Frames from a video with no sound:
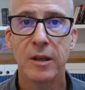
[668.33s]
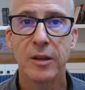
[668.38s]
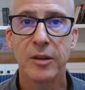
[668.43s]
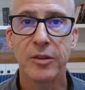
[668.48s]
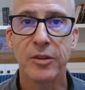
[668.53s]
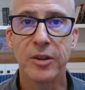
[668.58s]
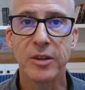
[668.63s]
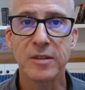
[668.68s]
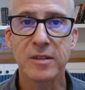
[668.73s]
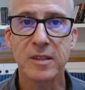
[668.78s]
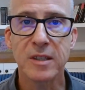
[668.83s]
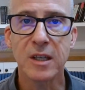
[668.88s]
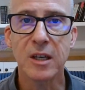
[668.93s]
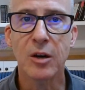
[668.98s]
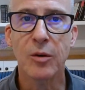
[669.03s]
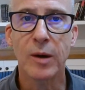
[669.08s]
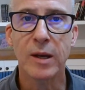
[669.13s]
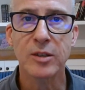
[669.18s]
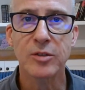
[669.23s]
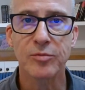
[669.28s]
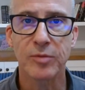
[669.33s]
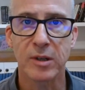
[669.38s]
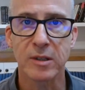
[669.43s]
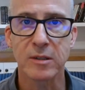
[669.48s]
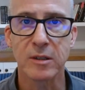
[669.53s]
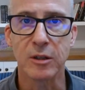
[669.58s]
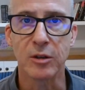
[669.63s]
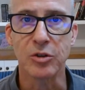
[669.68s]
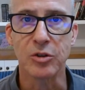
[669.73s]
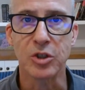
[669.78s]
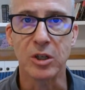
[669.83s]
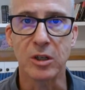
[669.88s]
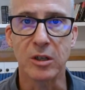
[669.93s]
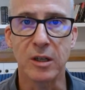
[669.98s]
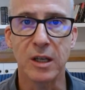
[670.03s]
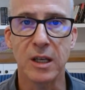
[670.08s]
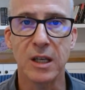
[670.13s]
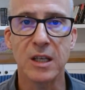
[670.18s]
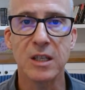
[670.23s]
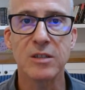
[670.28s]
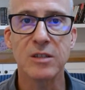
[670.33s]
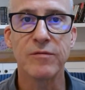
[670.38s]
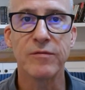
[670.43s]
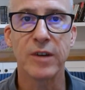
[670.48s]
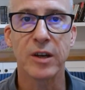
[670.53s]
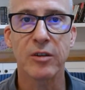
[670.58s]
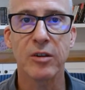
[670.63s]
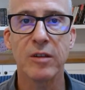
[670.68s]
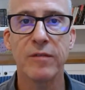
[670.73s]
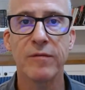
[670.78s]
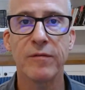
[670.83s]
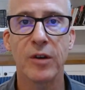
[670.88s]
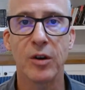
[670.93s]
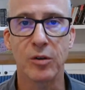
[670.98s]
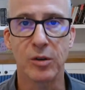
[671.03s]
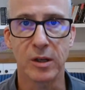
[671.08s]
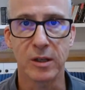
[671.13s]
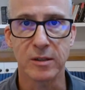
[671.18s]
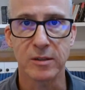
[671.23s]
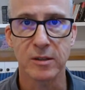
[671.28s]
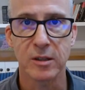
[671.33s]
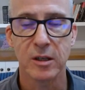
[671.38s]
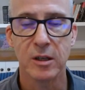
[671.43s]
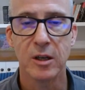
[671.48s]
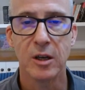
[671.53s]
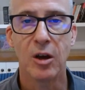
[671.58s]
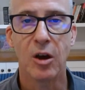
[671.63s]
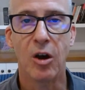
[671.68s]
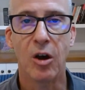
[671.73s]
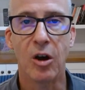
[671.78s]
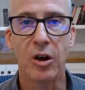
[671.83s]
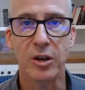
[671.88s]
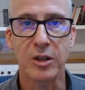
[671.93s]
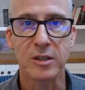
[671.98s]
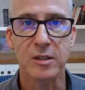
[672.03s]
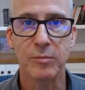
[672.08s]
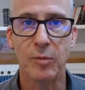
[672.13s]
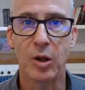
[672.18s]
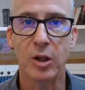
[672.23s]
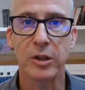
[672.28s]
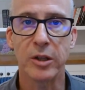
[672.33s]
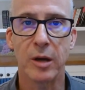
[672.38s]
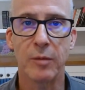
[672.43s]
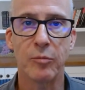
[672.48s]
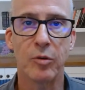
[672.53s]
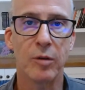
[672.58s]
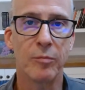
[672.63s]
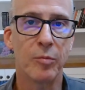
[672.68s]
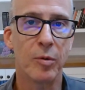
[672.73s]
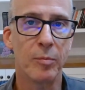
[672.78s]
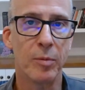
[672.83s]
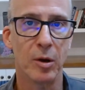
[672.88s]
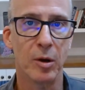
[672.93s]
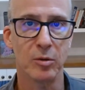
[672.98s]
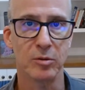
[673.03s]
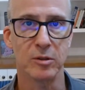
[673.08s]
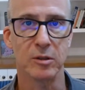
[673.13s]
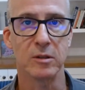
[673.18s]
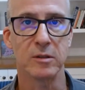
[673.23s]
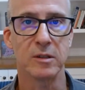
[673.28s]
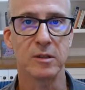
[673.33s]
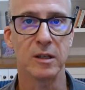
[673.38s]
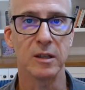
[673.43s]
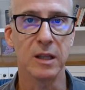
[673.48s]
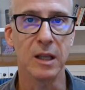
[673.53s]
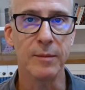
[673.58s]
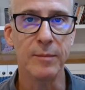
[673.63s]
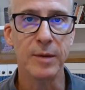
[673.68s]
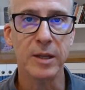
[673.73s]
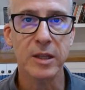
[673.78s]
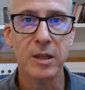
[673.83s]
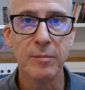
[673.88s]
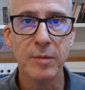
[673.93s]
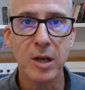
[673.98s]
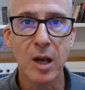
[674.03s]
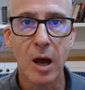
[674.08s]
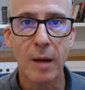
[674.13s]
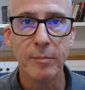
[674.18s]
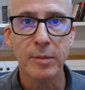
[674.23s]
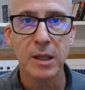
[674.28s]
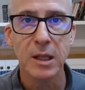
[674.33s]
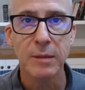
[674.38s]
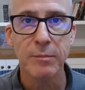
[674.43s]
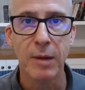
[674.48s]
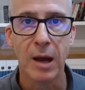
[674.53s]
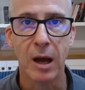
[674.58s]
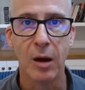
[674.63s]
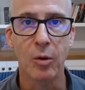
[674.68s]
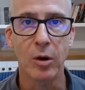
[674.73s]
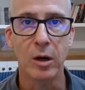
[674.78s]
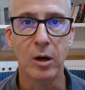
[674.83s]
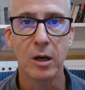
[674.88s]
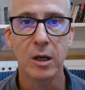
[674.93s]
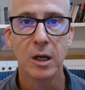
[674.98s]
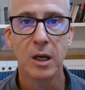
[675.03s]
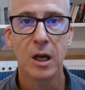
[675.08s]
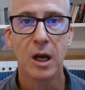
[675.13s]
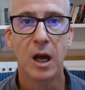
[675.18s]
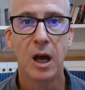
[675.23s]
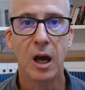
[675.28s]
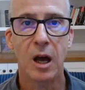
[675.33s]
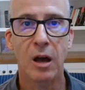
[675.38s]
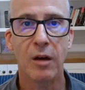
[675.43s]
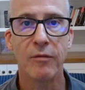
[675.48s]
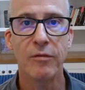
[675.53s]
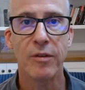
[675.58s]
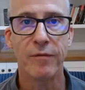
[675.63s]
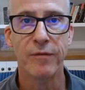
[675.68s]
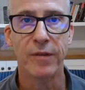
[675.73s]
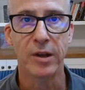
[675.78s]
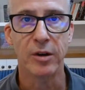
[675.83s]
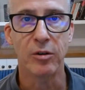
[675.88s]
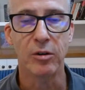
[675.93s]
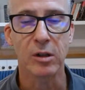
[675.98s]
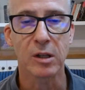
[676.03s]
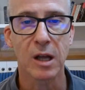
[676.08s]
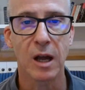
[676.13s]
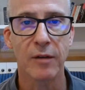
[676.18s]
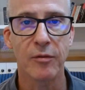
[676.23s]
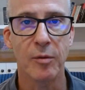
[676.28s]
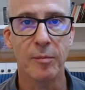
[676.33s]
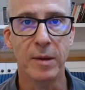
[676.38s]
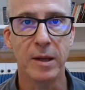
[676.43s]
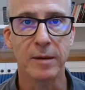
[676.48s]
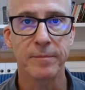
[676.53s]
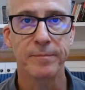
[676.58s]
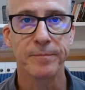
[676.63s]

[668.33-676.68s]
The COS resolution is very focused on a small number of proposals to limit the monopoly power of the federal government.